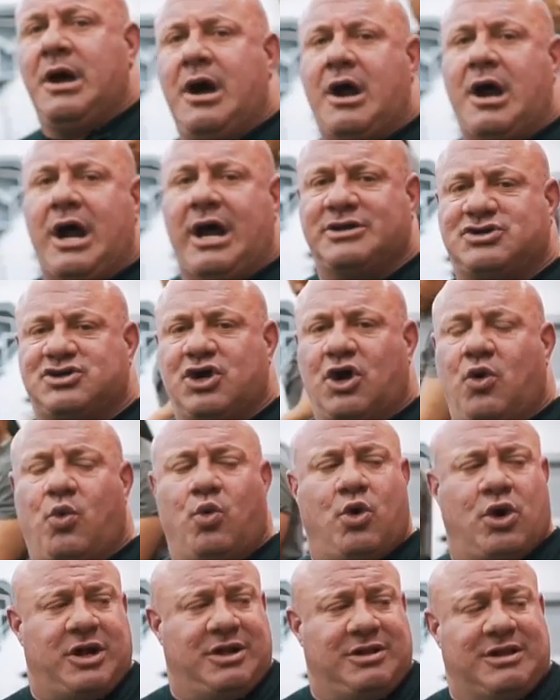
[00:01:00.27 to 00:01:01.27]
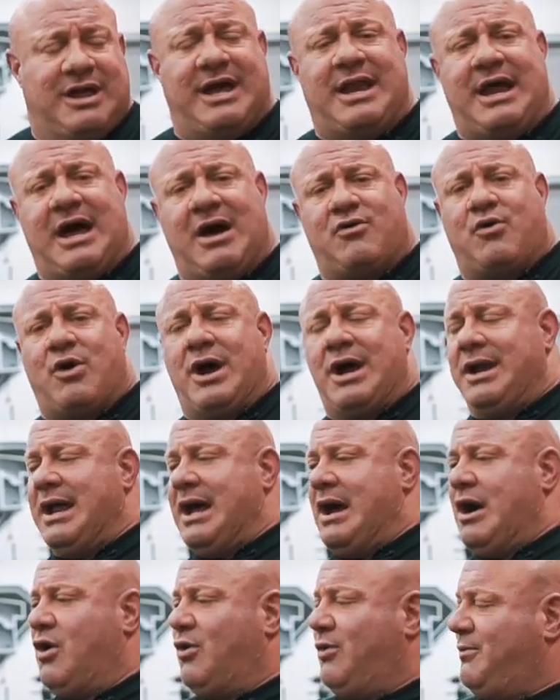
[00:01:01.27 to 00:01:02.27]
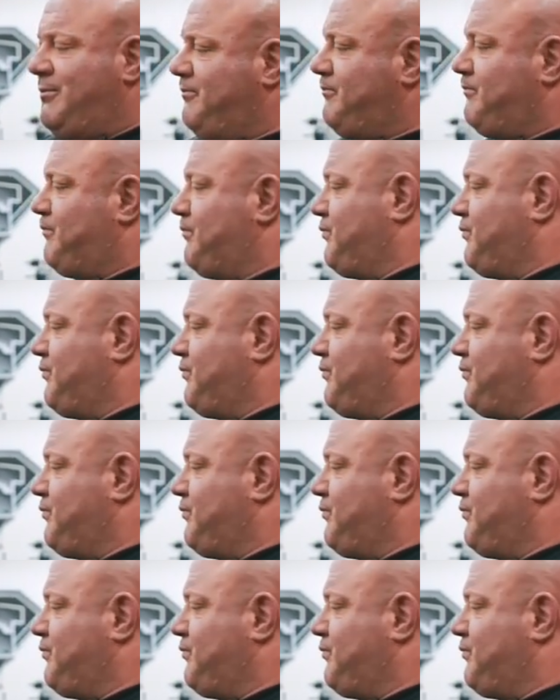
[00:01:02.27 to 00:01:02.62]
All right, so we're going to lay down right now